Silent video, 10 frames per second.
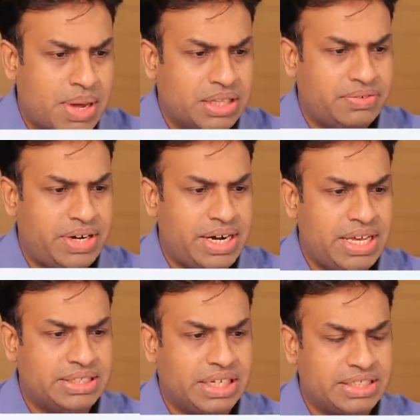Madhav
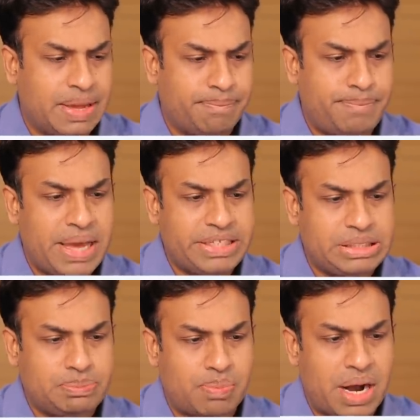Reddy. He's asking,
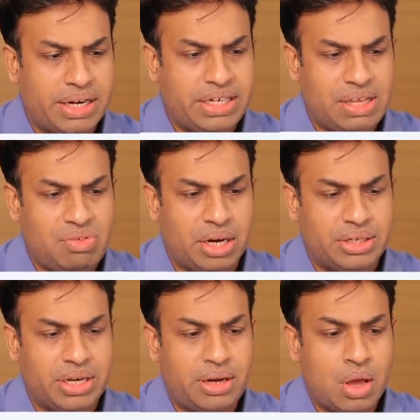best smart TV
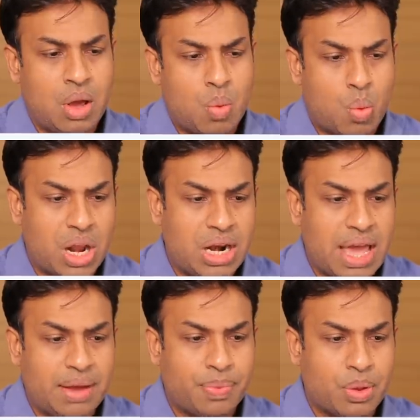under 1
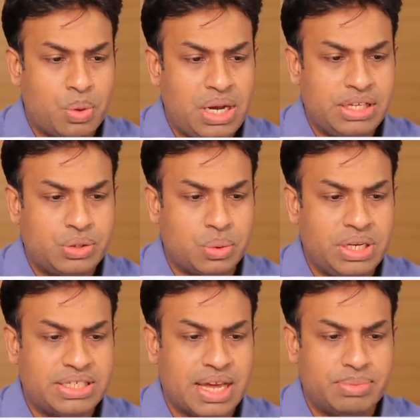lakh only,
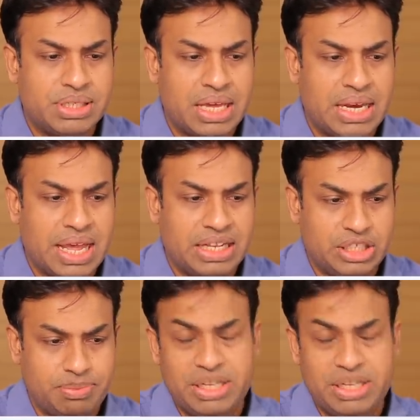Sony, Samsung and LG,